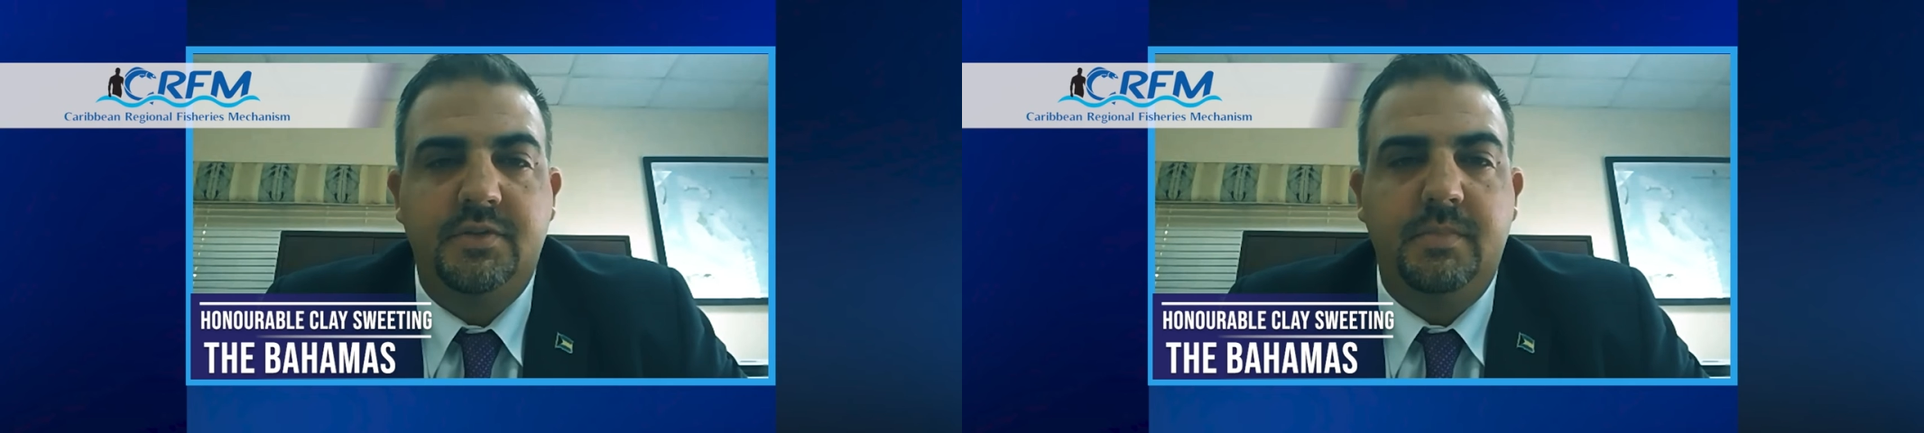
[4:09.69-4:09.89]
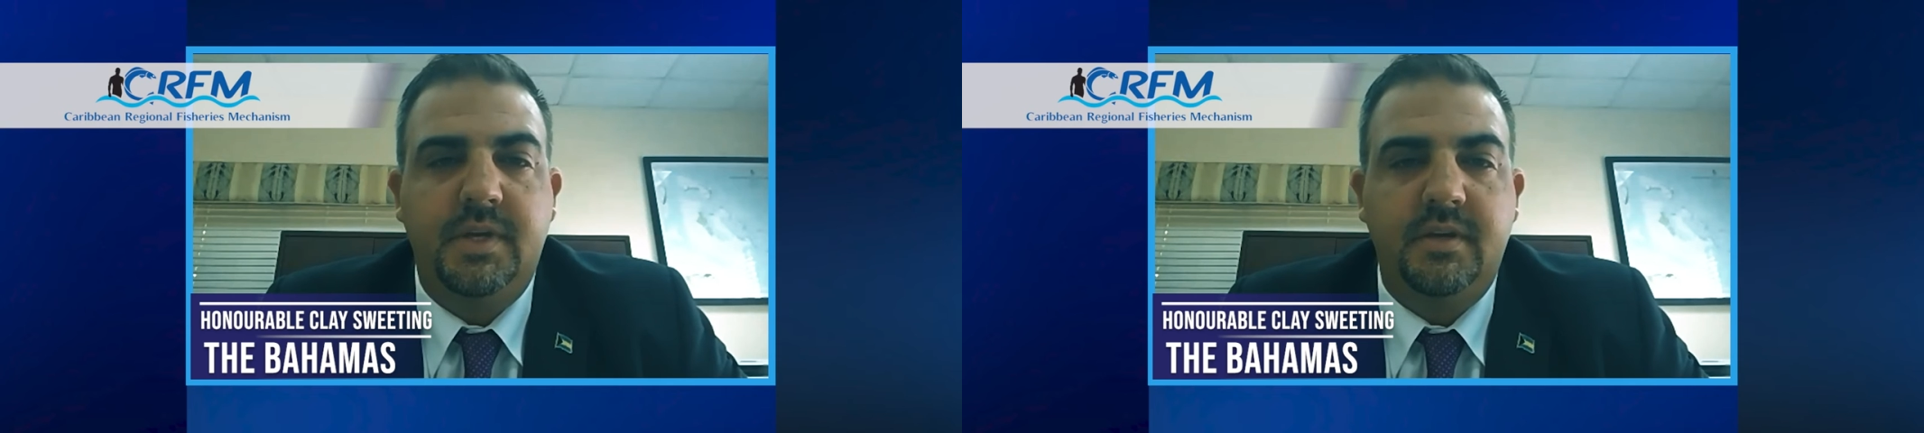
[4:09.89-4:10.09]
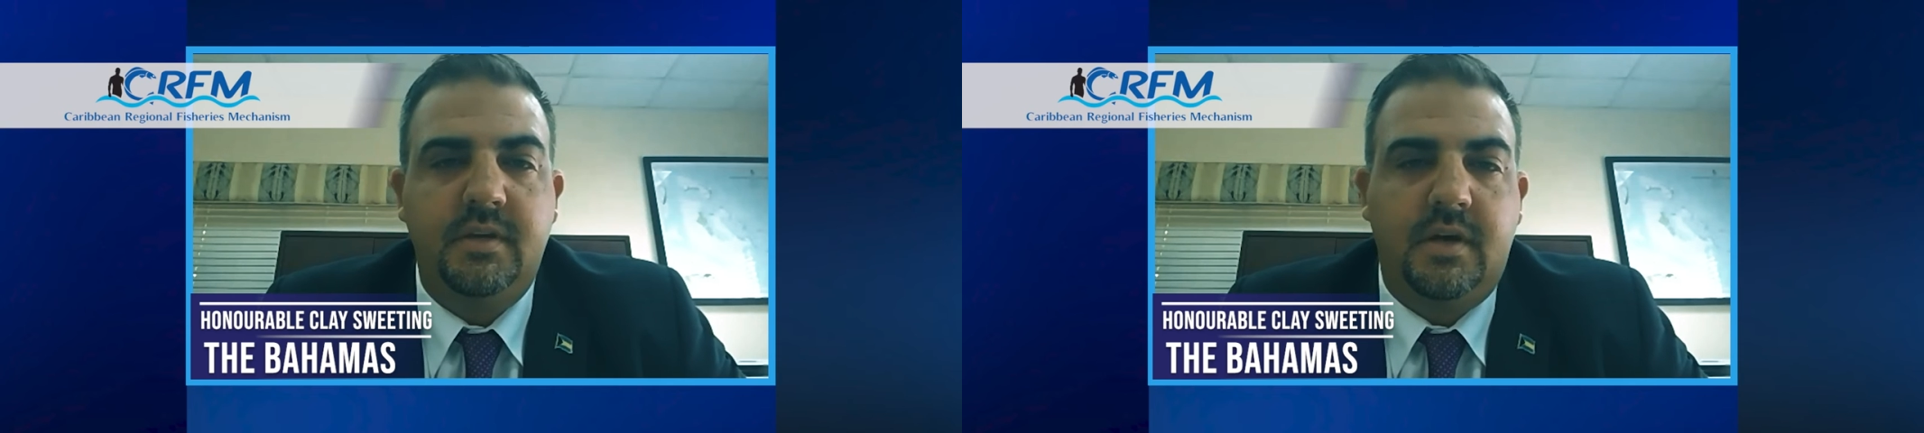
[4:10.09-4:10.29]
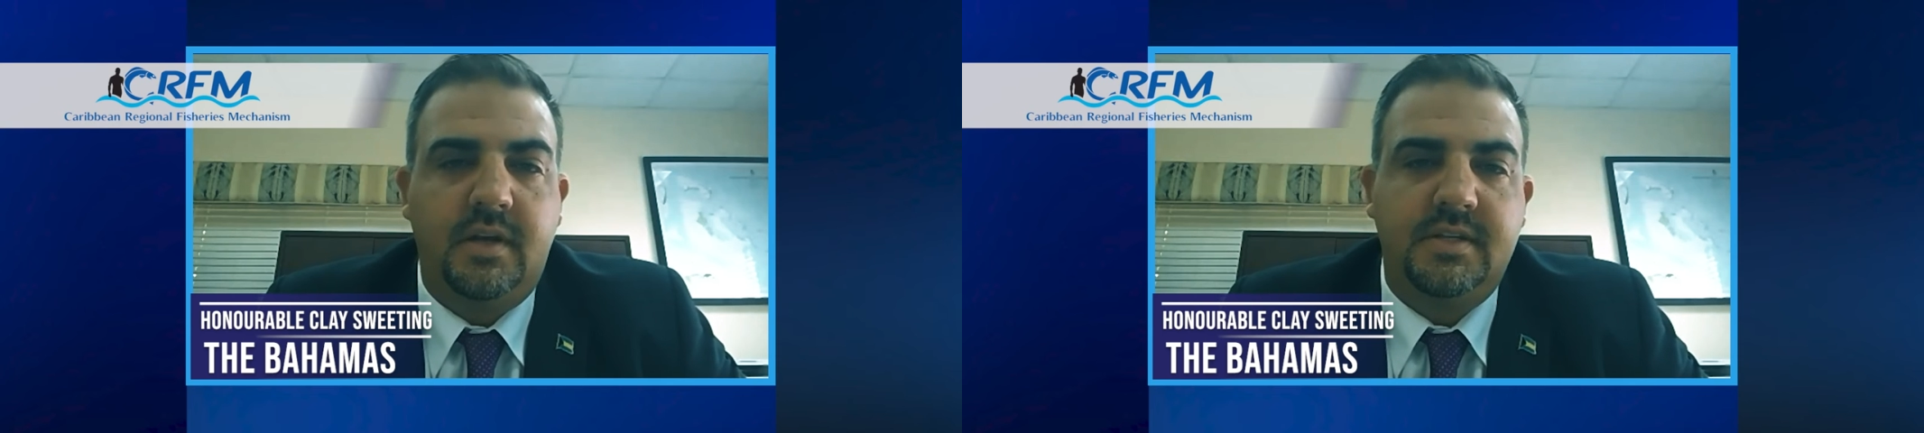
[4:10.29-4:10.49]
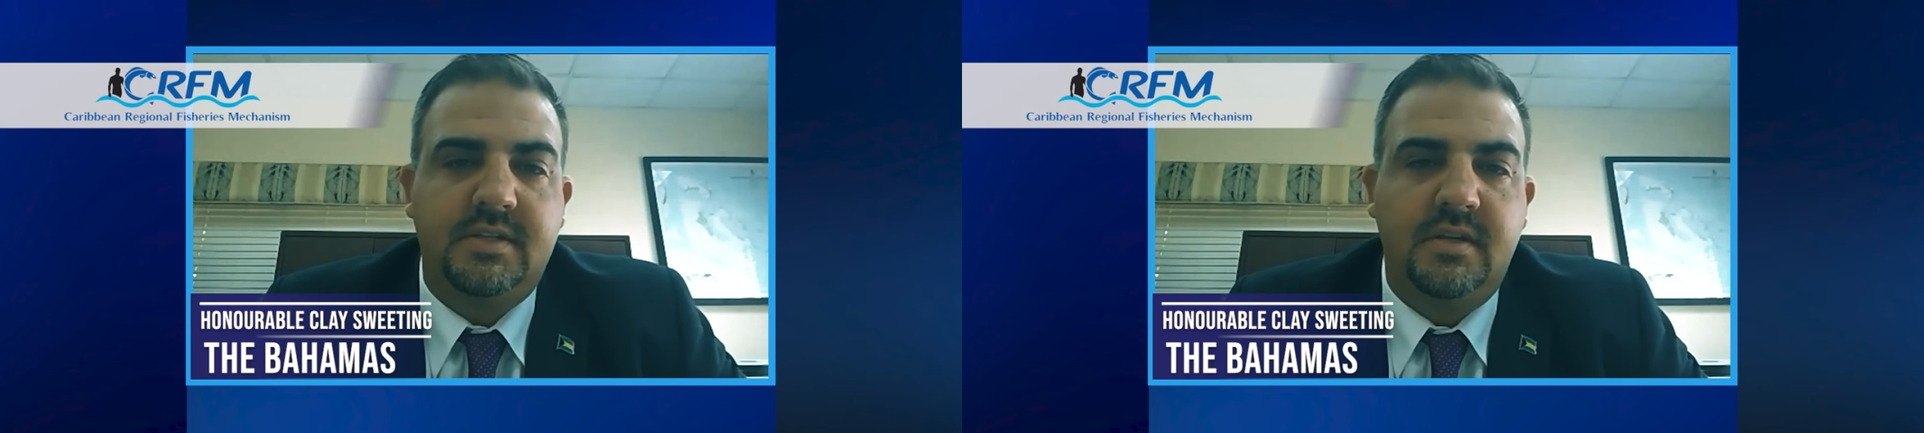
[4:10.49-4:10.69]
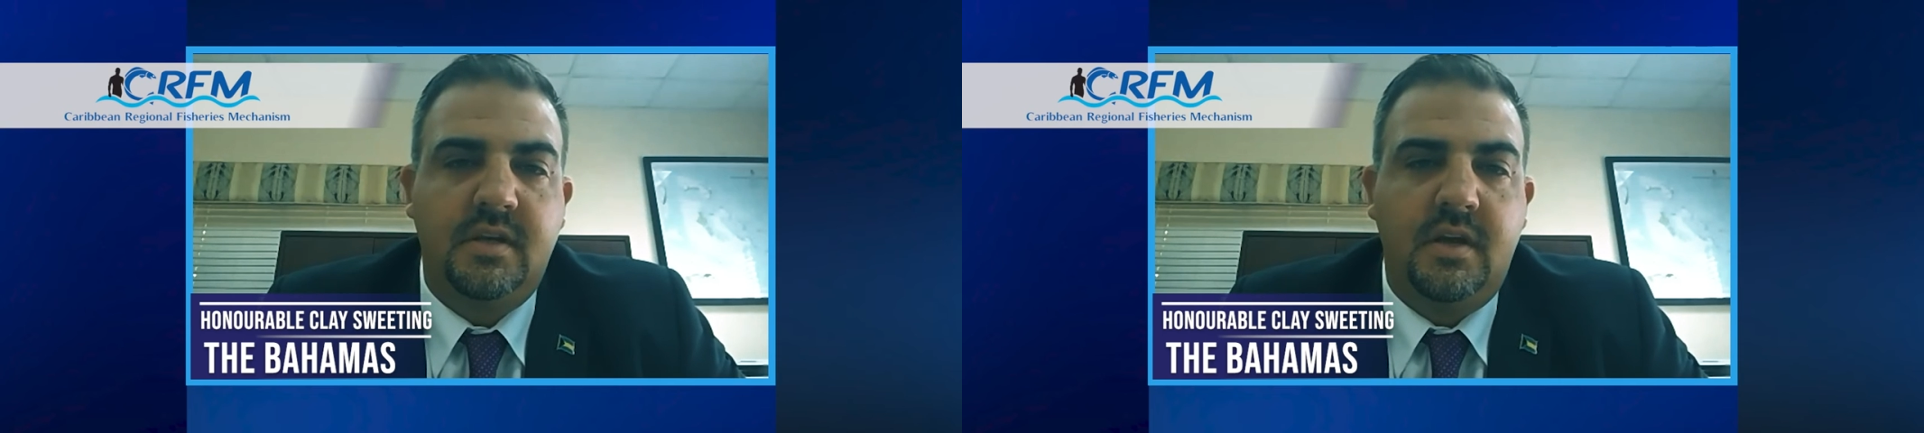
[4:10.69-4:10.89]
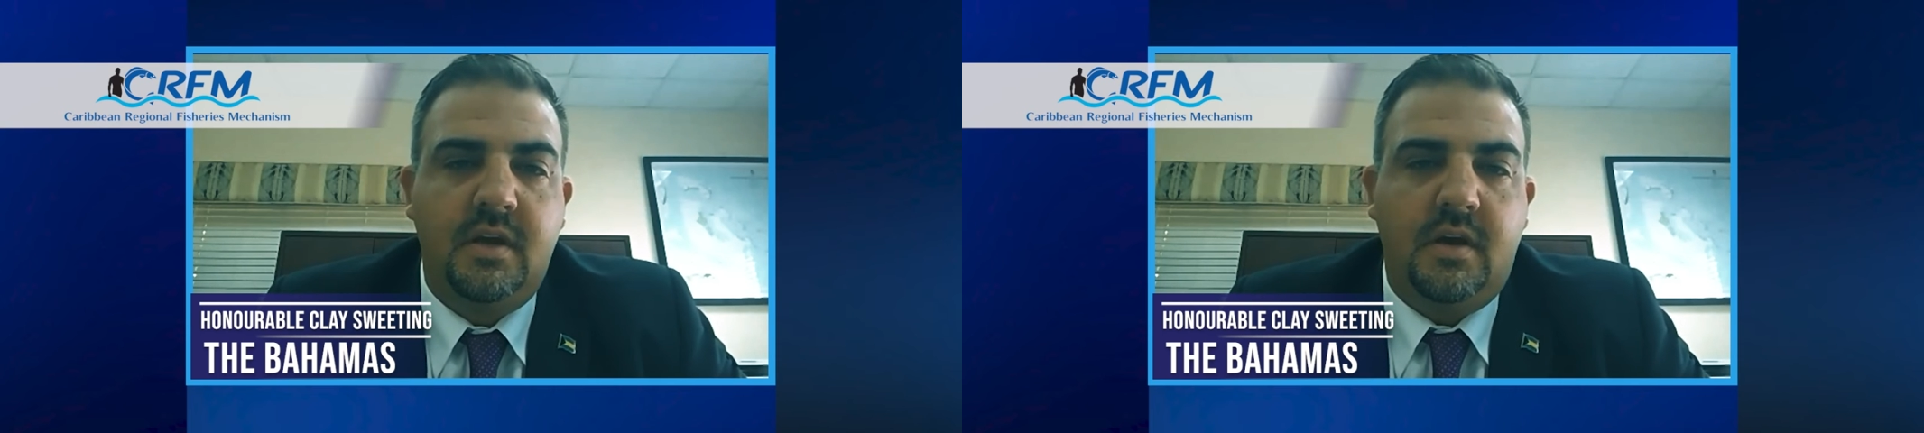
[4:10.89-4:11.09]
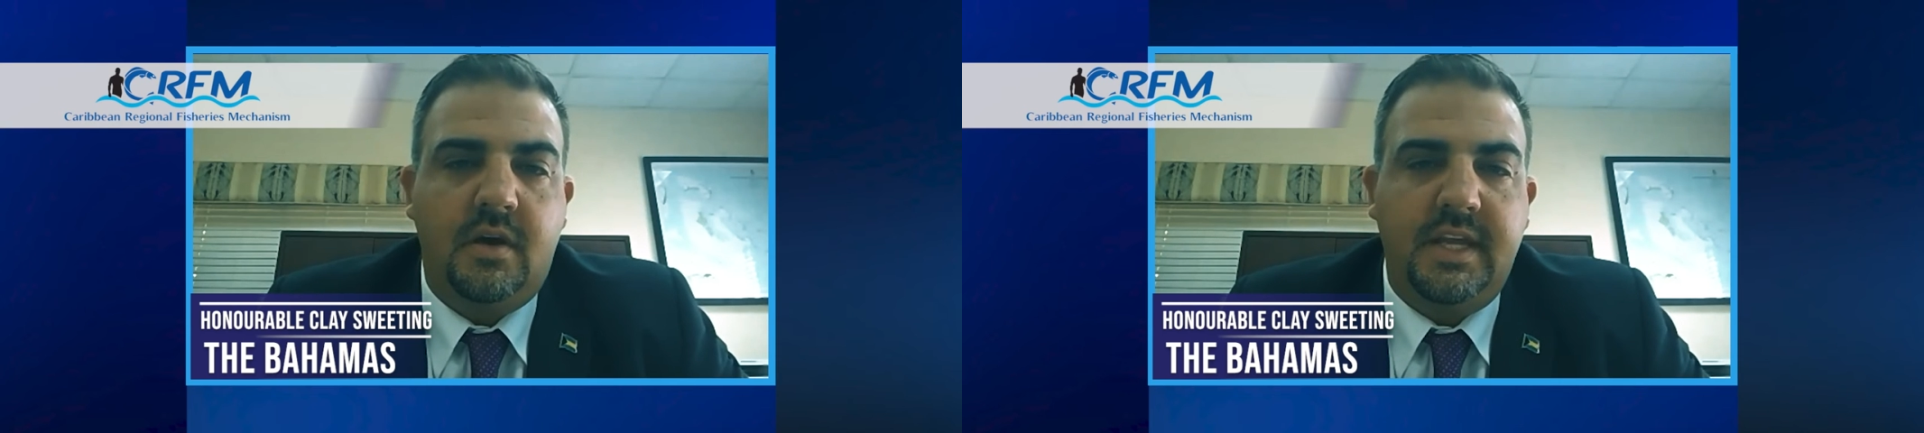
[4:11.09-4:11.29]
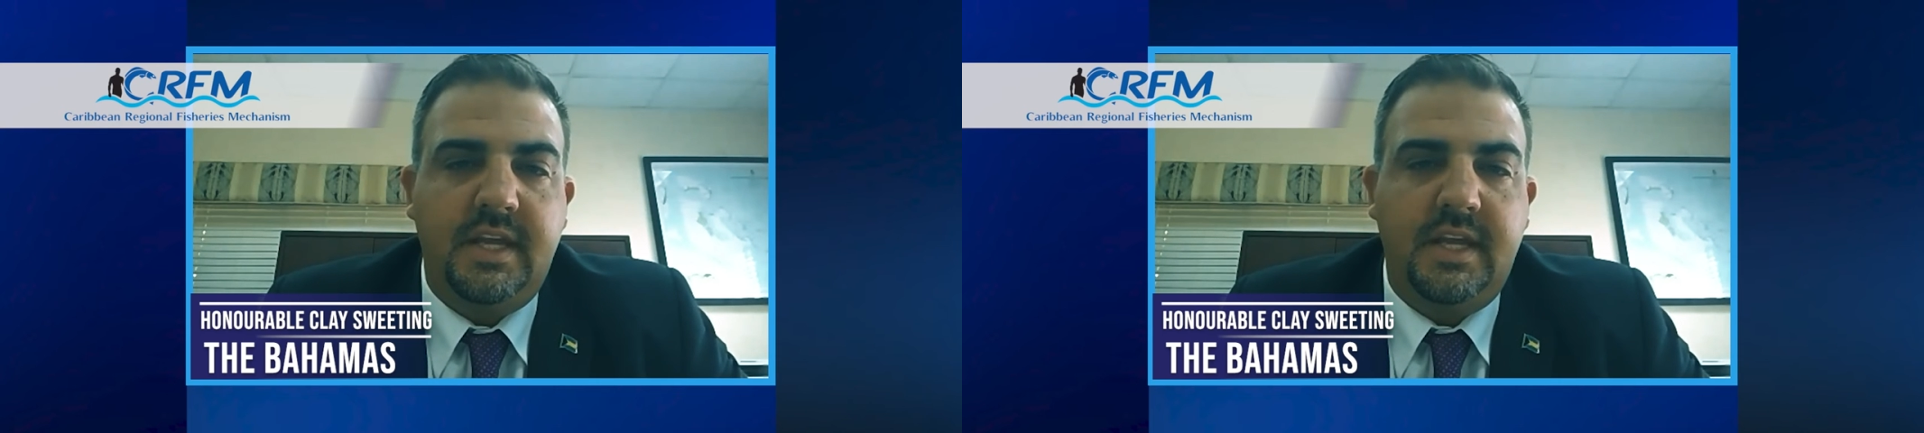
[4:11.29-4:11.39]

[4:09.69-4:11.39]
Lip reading: million on the